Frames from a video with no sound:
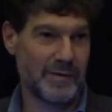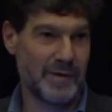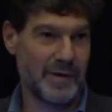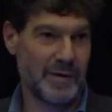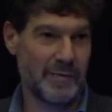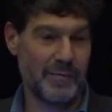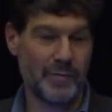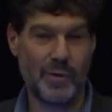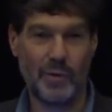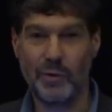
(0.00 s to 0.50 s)

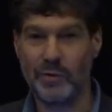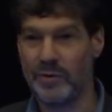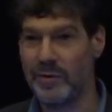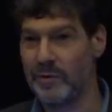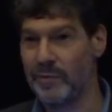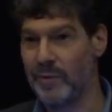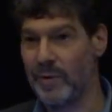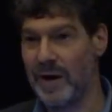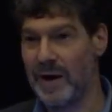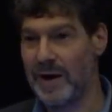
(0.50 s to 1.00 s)

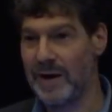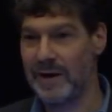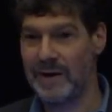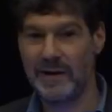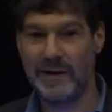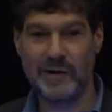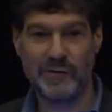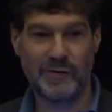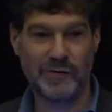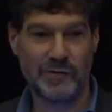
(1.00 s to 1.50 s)
emboldened by a
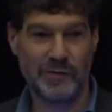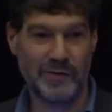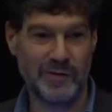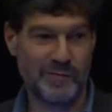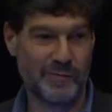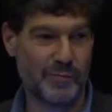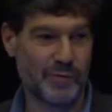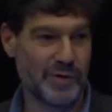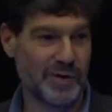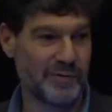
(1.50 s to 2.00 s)
history
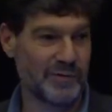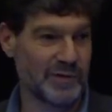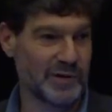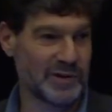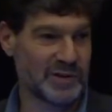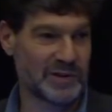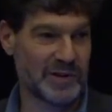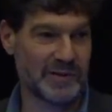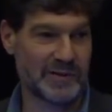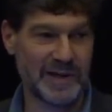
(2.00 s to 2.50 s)
of
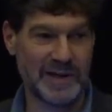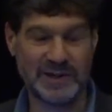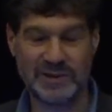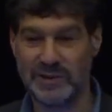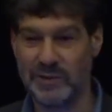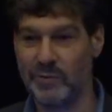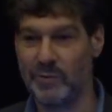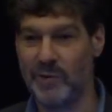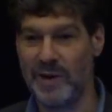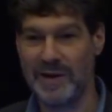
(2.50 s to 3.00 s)
privilege that they
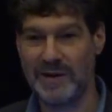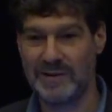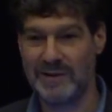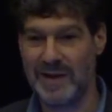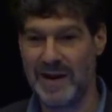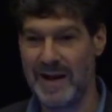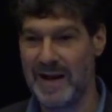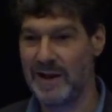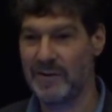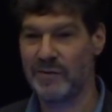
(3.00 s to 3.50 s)
should wait
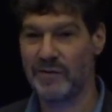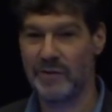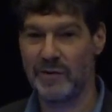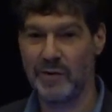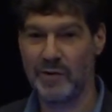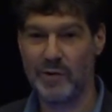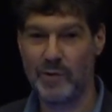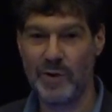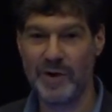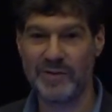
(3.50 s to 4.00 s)
to ask
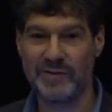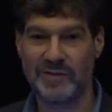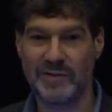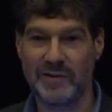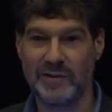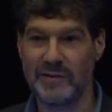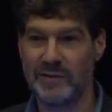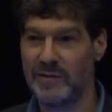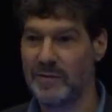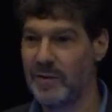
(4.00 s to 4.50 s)
their
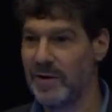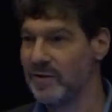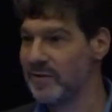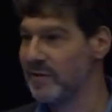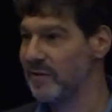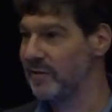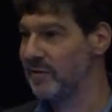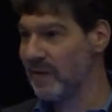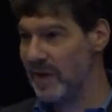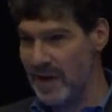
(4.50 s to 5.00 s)
question.
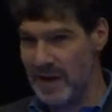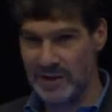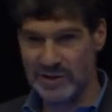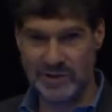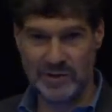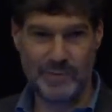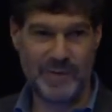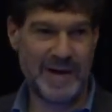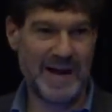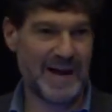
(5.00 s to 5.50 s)
Questions
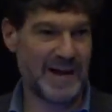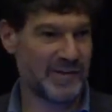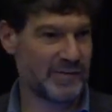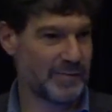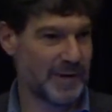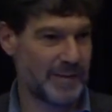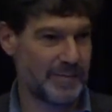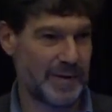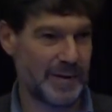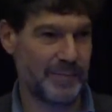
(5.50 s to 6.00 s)
should be asked
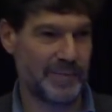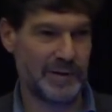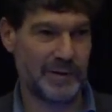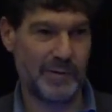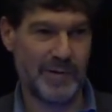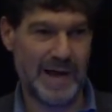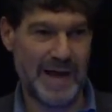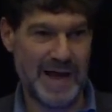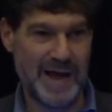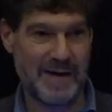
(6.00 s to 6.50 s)
by people
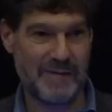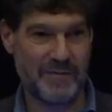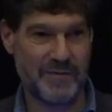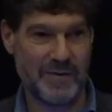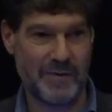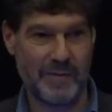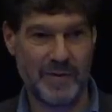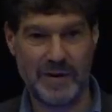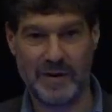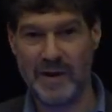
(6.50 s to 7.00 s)
who have
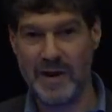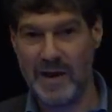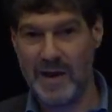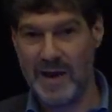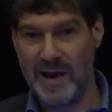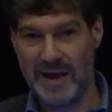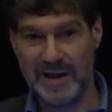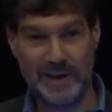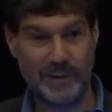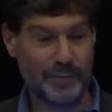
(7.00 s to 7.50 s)
them, and
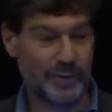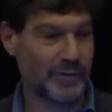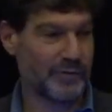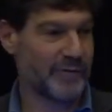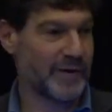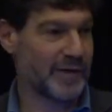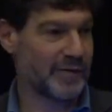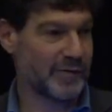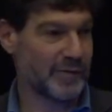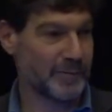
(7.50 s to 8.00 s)
any
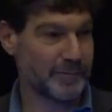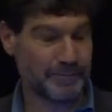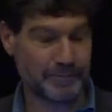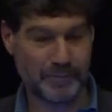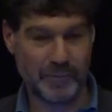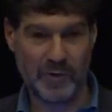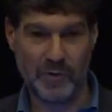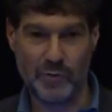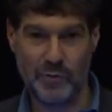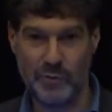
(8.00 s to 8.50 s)
professor
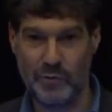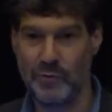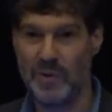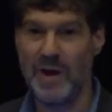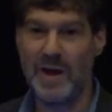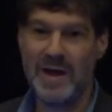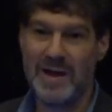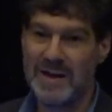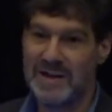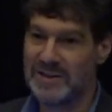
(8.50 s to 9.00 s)
who
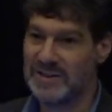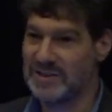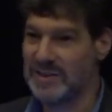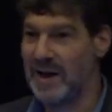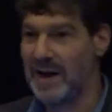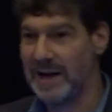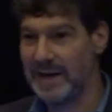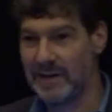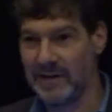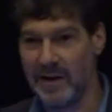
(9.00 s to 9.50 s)

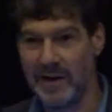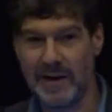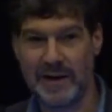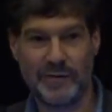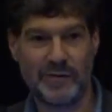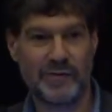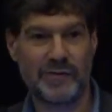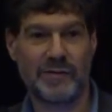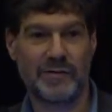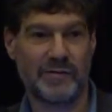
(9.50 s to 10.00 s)

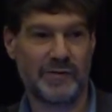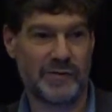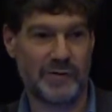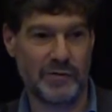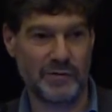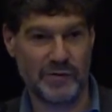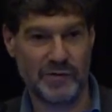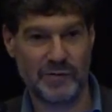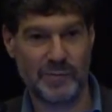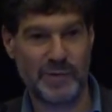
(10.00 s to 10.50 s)
sidelines
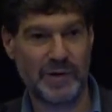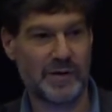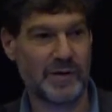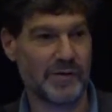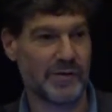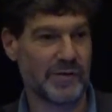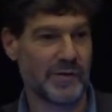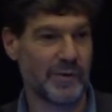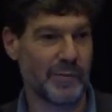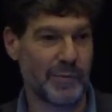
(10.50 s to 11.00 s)
students
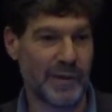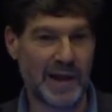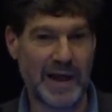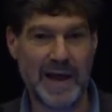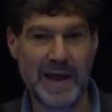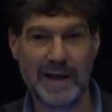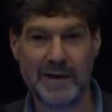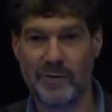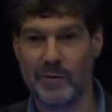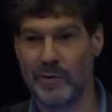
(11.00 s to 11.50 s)
because they're
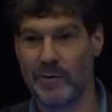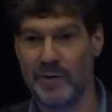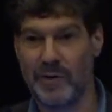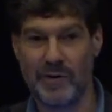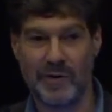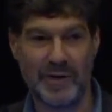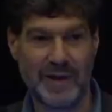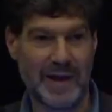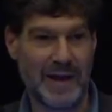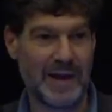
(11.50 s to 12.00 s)
black or
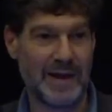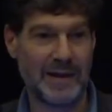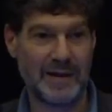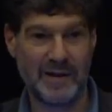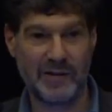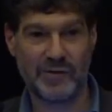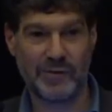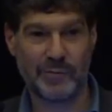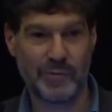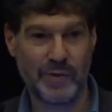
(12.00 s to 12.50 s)
they're gay
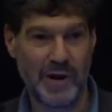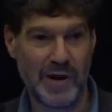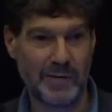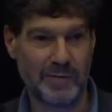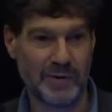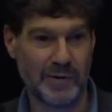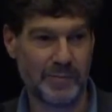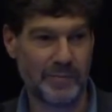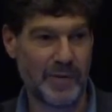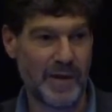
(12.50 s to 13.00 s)
is a
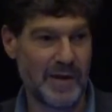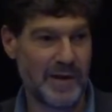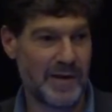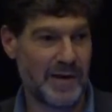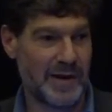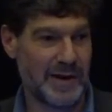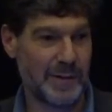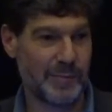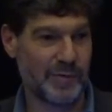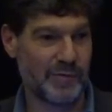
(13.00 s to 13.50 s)
problem.
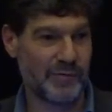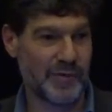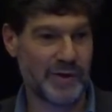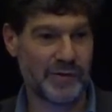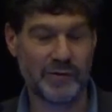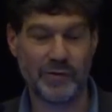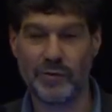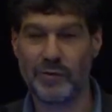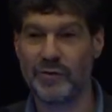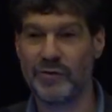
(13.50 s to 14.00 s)
Any
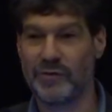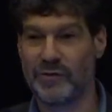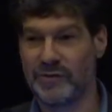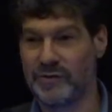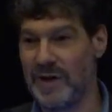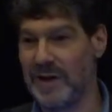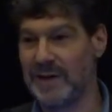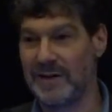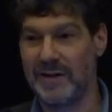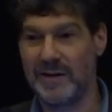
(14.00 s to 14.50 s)
professor who
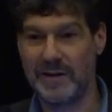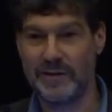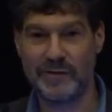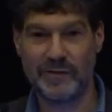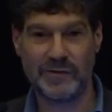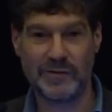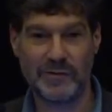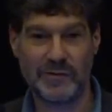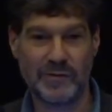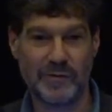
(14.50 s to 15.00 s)
sidelines
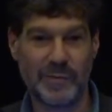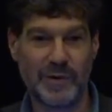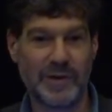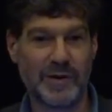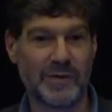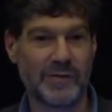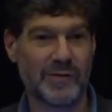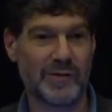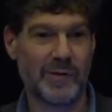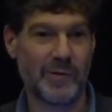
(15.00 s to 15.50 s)
students
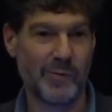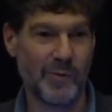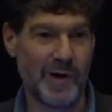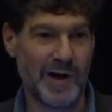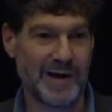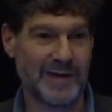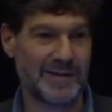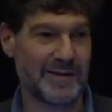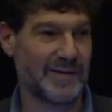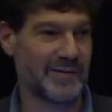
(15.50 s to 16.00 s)
because they're
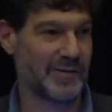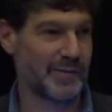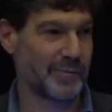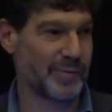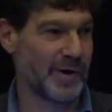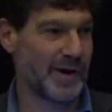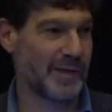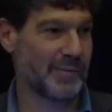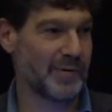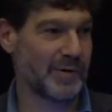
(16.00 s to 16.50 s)
white is a
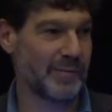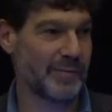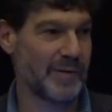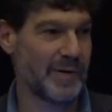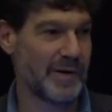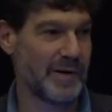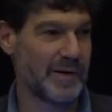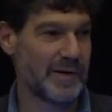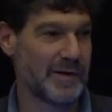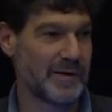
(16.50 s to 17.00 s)
problem.
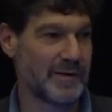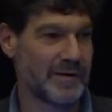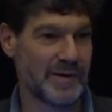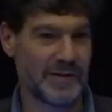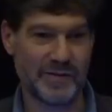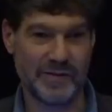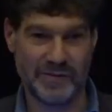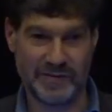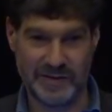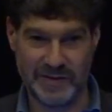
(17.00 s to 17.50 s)

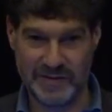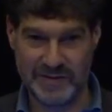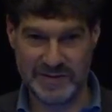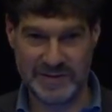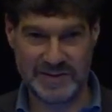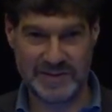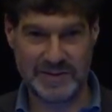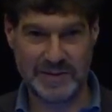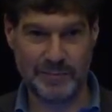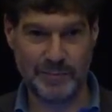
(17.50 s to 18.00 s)
This is just
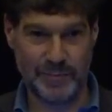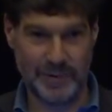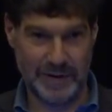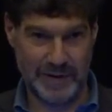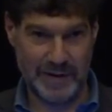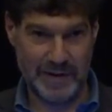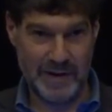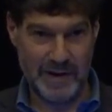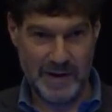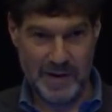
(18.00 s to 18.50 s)

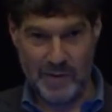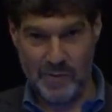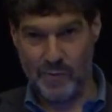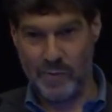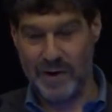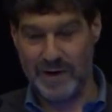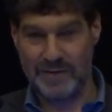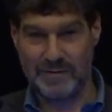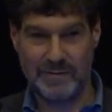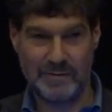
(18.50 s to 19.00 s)
simply
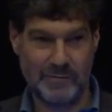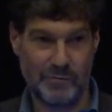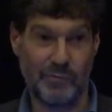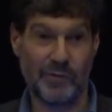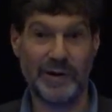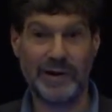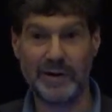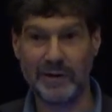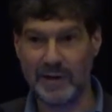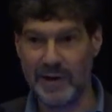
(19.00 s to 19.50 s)
what
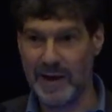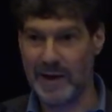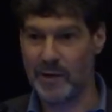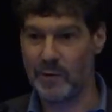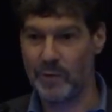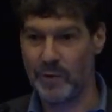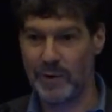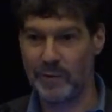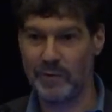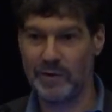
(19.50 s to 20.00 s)
real
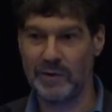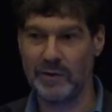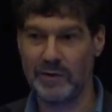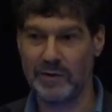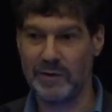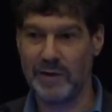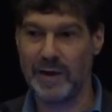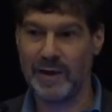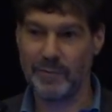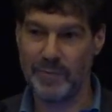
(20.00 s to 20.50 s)
equity would
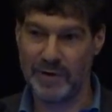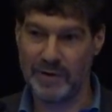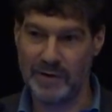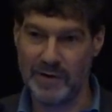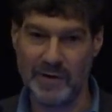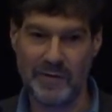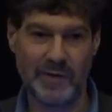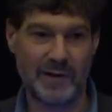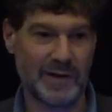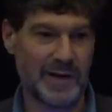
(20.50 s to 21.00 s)
look like. But
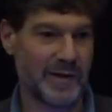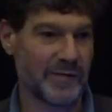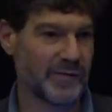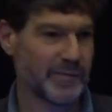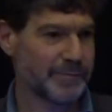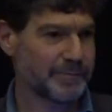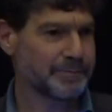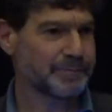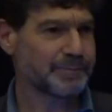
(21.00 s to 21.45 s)
nonetheless,